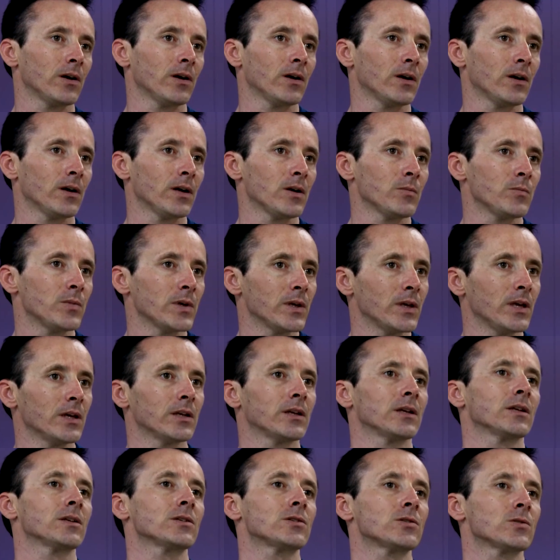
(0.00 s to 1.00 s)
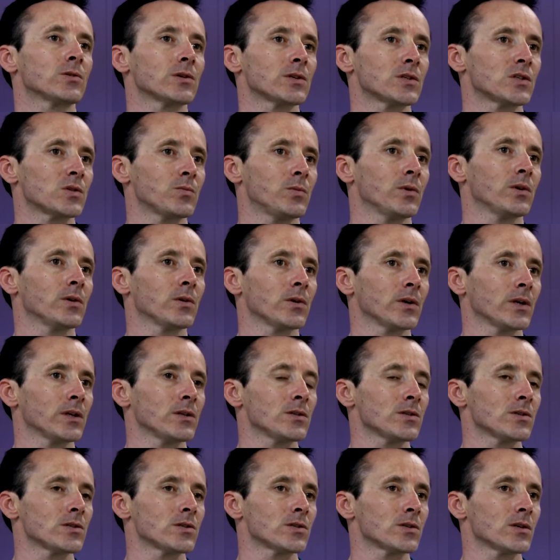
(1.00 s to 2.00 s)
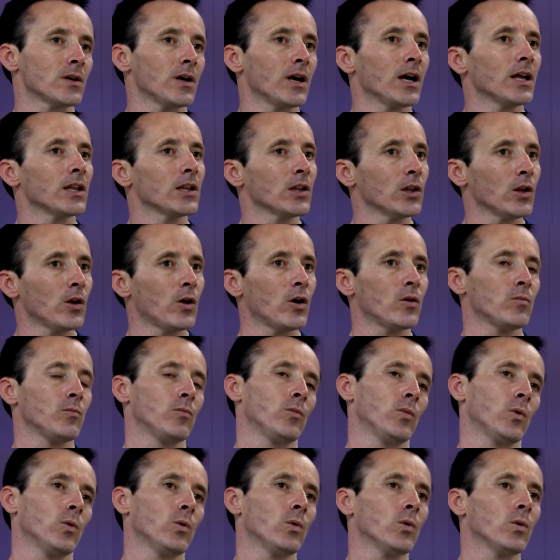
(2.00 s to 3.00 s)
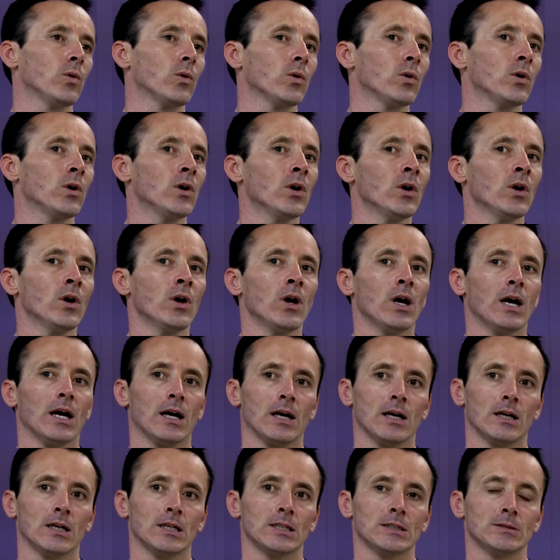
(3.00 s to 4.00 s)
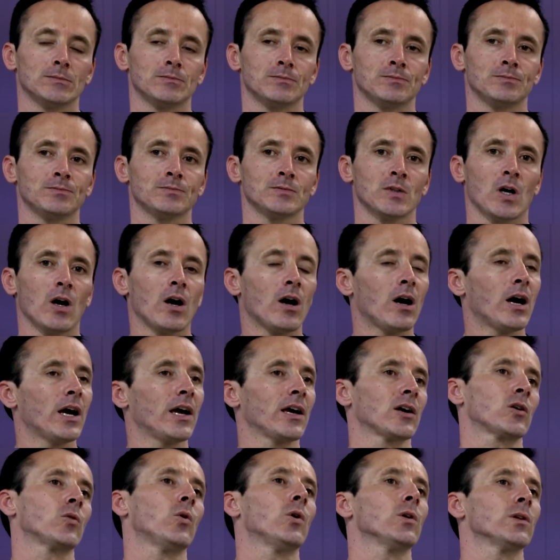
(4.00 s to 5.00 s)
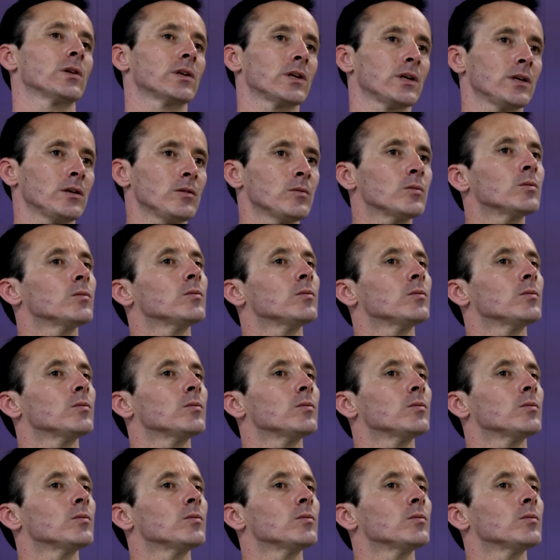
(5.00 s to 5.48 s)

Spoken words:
are beginning to experience a lot more higher quality